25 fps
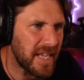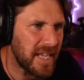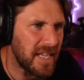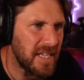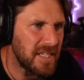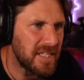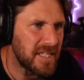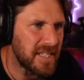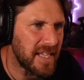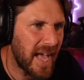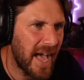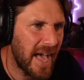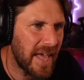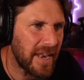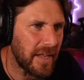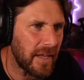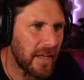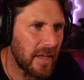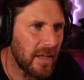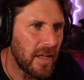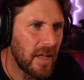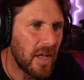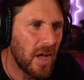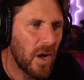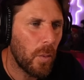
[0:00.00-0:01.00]

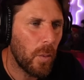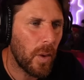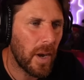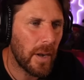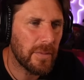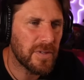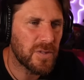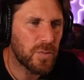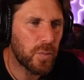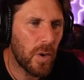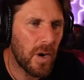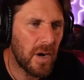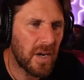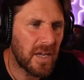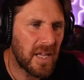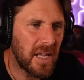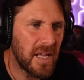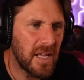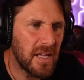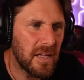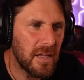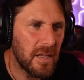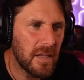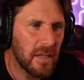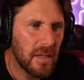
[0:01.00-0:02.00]
Indiana, while I was
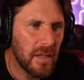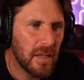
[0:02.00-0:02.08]
working